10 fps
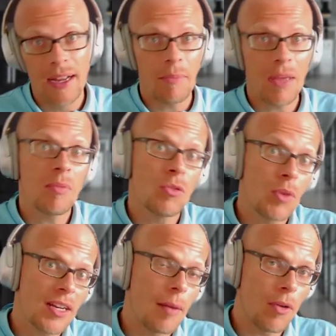maybe
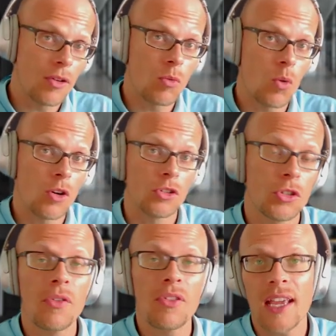read up on one or
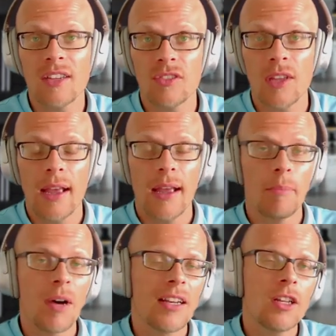things,
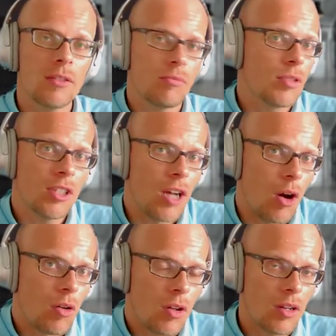but, you know,